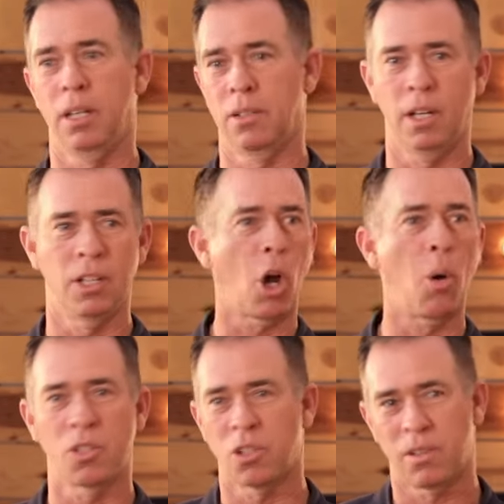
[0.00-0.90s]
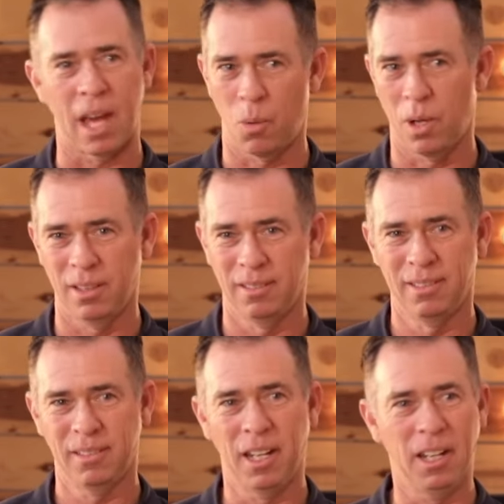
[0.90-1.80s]
and it's always that way
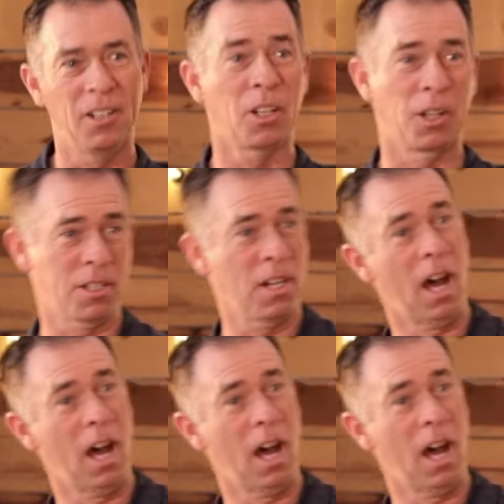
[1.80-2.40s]
until it's not.